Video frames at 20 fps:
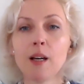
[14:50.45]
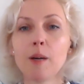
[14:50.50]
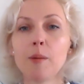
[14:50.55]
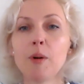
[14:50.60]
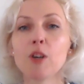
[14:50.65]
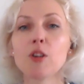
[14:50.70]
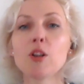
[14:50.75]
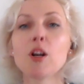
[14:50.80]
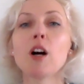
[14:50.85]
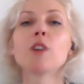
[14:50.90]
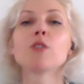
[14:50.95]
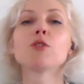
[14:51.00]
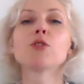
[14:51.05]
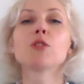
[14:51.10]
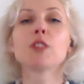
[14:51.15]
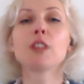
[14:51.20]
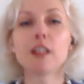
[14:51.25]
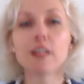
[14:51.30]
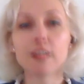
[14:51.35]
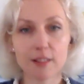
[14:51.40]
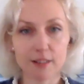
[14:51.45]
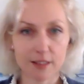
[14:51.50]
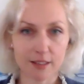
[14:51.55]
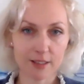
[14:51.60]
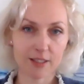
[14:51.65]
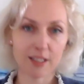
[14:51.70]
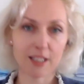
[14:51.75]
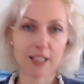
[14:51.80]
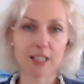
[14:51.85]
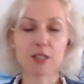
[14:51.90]
about how to get
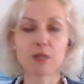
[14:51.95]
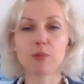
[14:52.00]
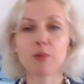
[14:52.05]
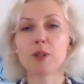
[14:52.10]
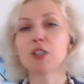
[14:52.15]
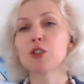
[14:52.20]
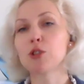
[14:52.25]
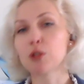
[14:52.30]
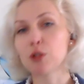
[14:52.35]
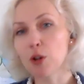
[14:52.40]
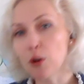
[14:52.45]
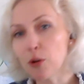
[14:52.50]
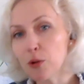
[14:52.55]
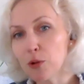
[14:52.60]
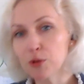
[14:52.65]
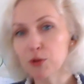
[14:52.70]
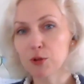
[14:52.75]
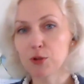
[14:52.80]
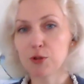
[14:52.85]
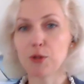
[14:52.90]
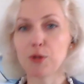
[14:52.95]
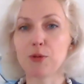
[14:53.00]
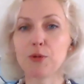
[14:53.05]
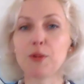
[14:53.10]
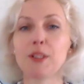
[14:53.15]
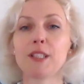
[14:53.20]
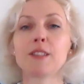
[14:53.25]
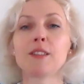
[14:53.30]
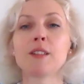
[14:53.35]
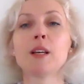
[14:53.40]
access, where to go to,
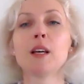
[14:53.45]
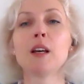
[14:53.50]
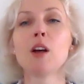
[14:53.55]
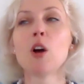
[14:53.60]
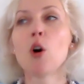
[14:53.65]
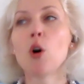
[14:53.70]
and